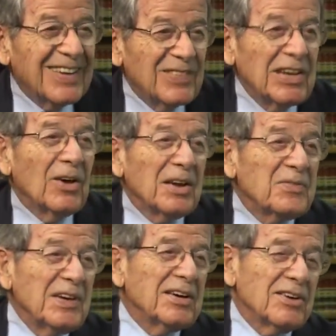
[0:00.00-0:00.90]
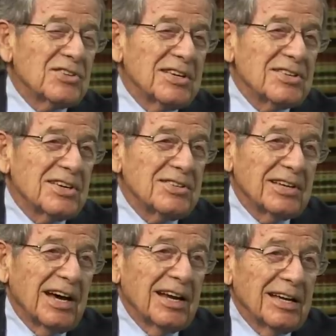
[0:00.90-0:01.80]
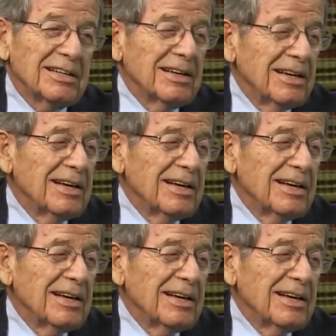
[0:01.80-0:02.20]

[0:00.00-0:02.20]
and viola fingers." And he said, "You got to